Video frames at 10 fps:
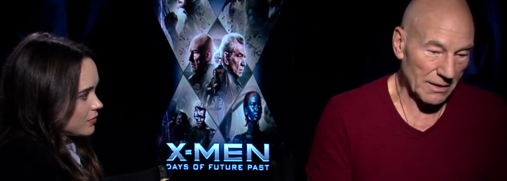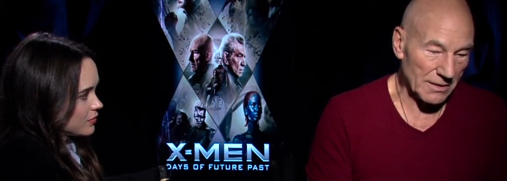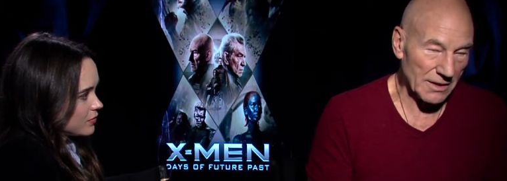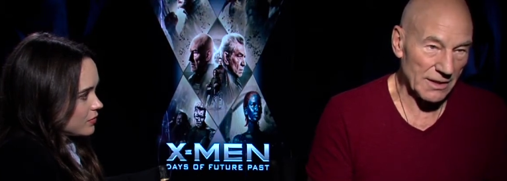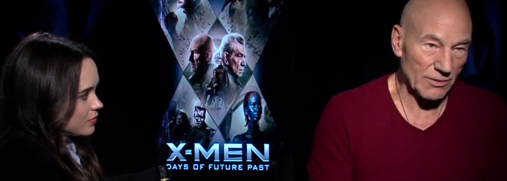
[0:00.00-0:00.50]

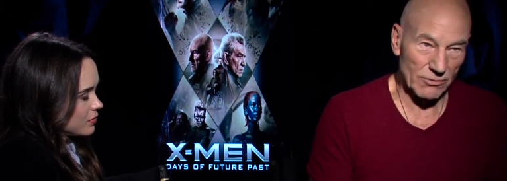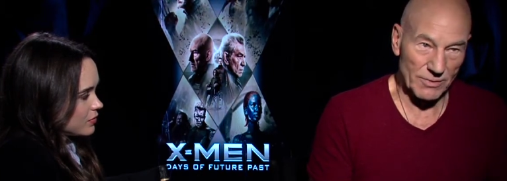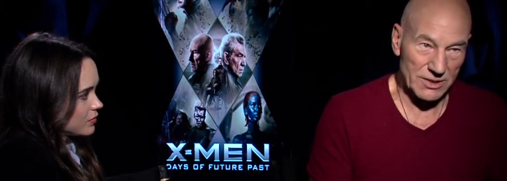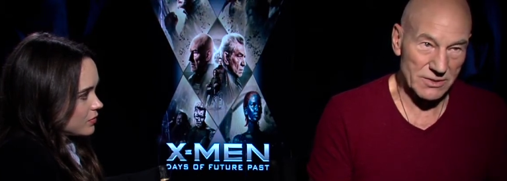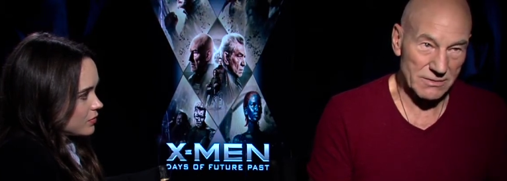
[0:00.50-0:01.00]
Speaker 1: It all
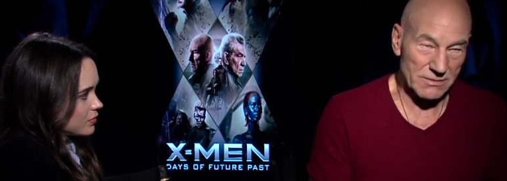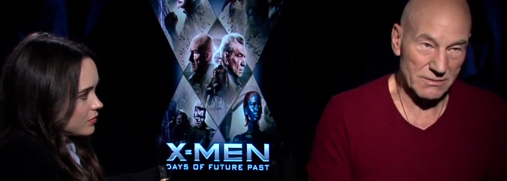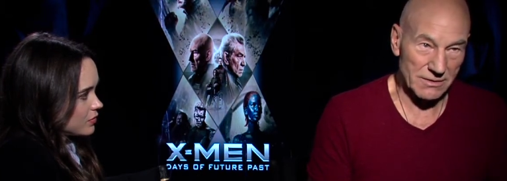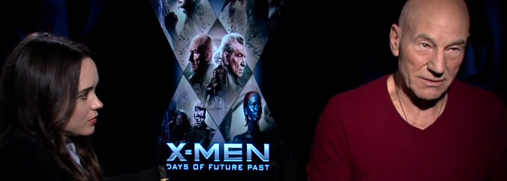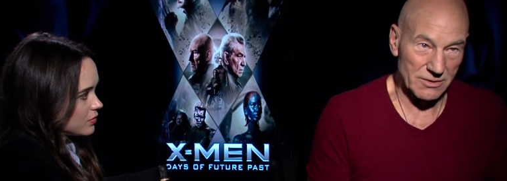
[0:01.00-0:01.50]
makes
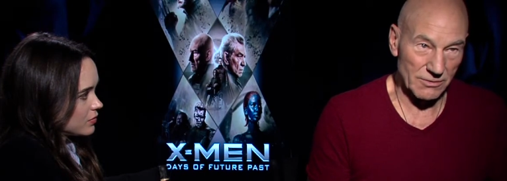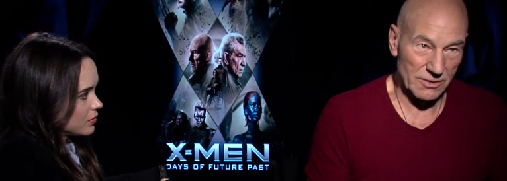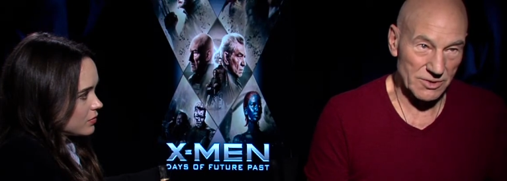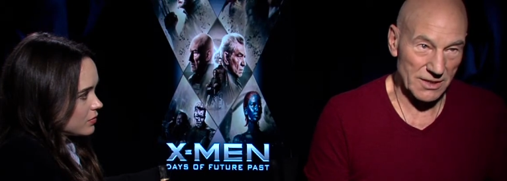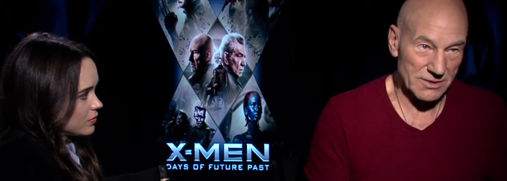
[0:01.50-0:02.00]

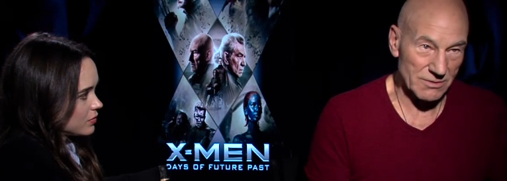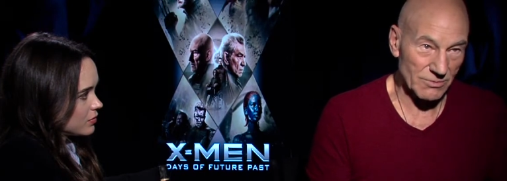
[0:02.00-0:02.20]
total sense to